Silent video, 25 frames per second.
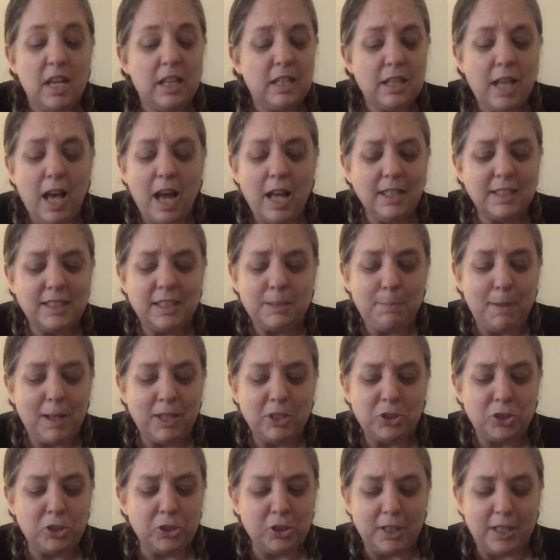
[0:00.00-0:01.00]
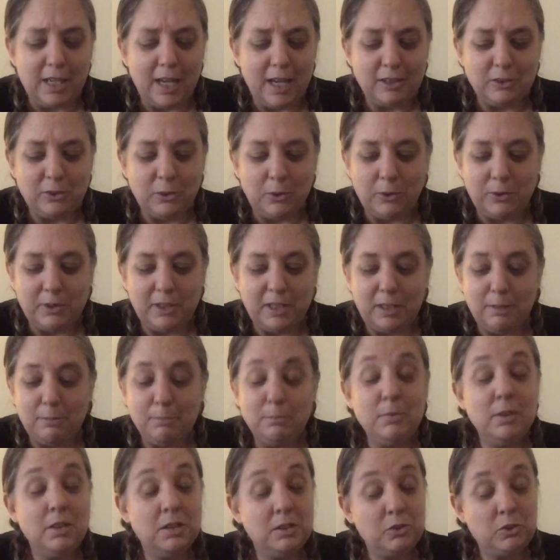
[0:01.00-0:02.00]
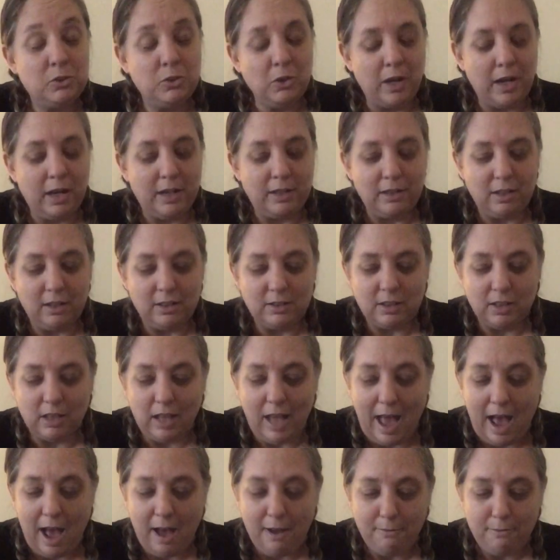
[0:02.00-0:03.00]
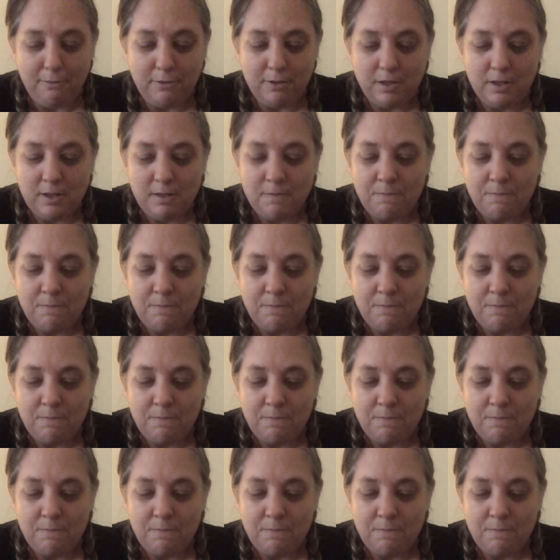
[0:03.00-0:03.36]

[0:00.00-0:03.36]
Not especially, I told him, trying not to laugh.